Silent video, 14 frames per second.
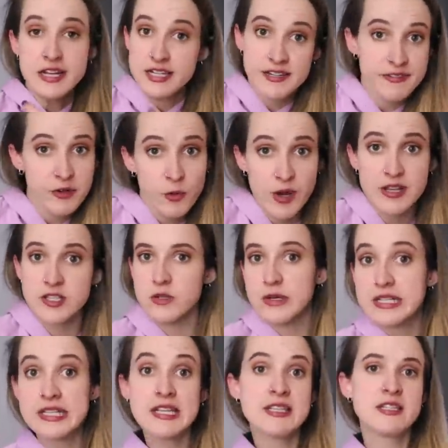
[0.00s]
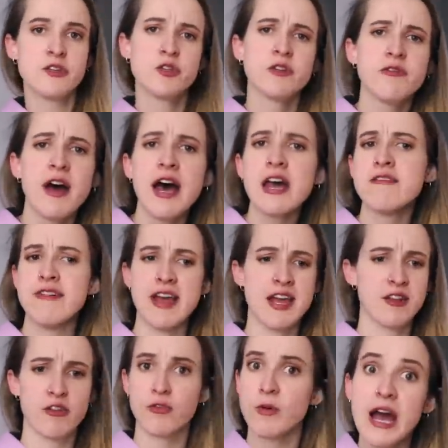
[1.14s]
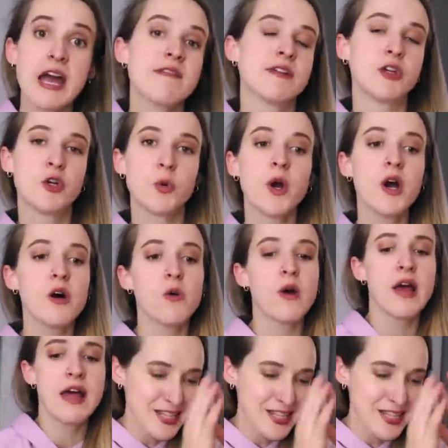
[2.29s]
different ways to exist and survive and thrive and grow.